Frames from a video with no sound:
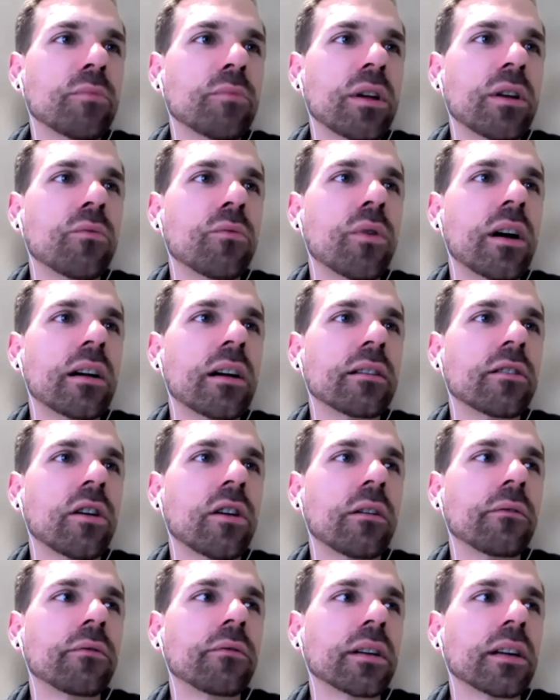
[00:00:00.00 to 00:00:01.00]
Meanwhile, the
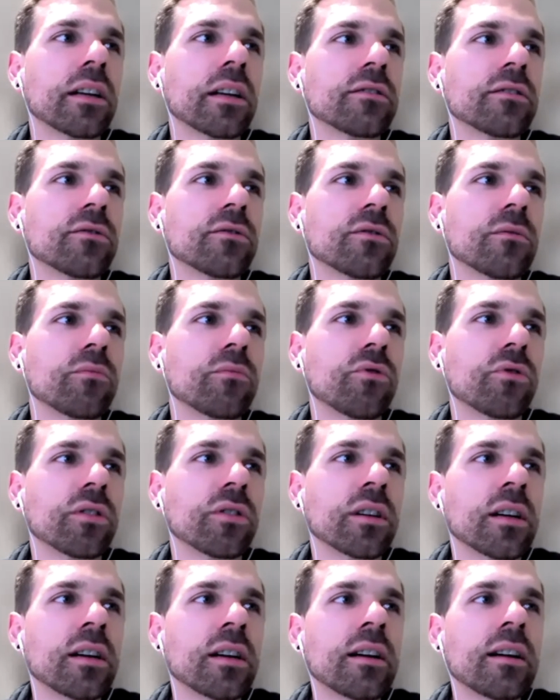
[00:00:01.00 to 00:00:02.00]
conflict has also
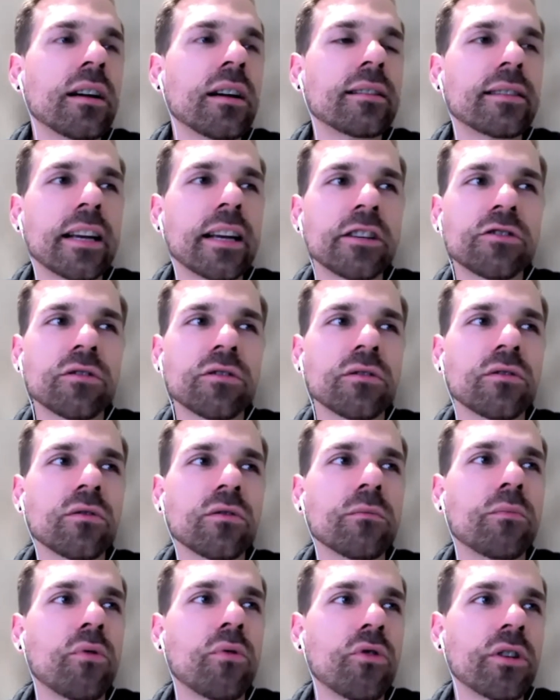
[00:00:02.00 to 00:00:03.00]
brought attention to
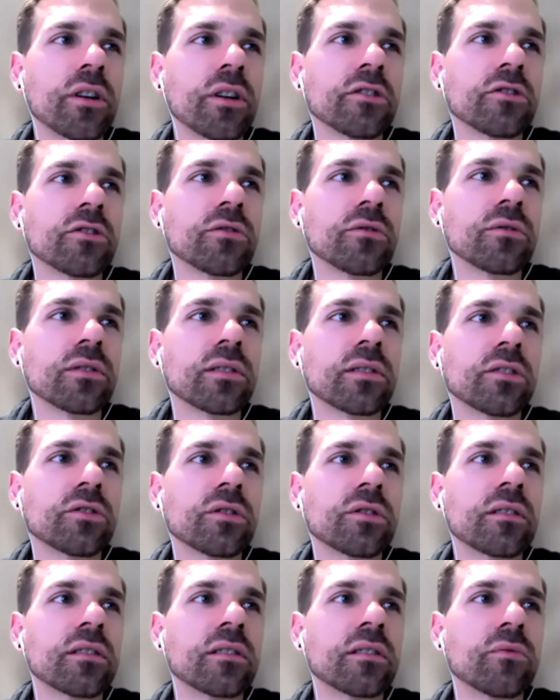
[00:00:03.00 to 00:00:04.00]
border issues such
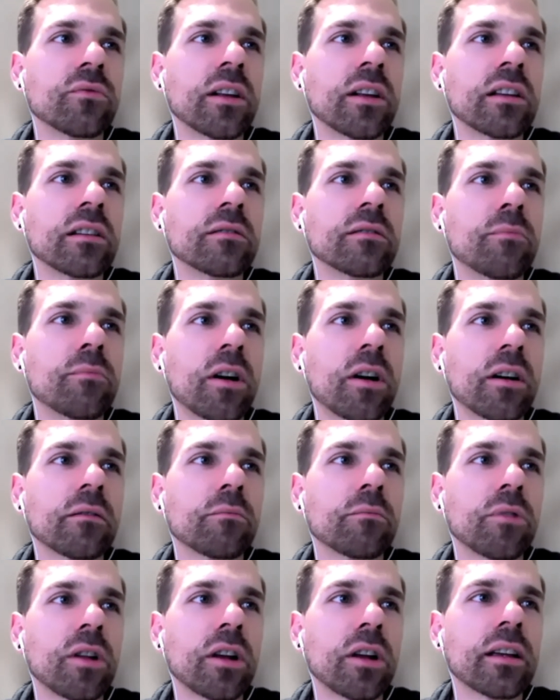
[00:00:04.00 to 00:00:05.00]
as Israelis block-
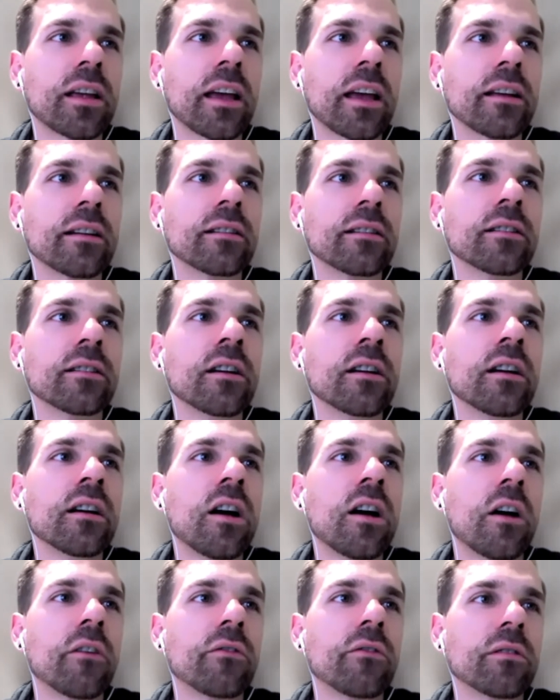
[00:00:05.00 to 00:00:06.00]
blockaded
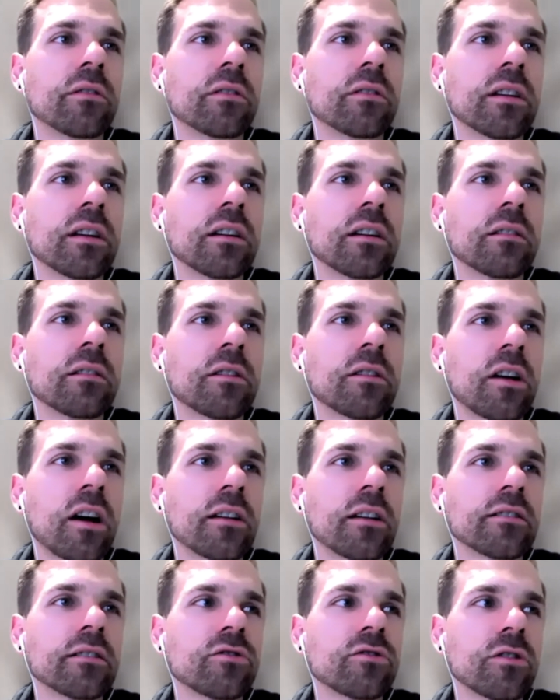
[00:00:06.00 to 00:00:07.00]
of the
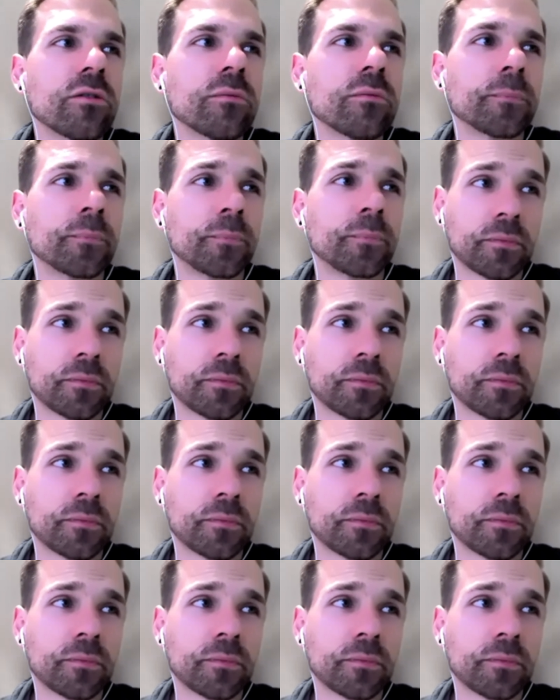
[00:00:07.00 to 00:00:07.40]
Gaza Strip,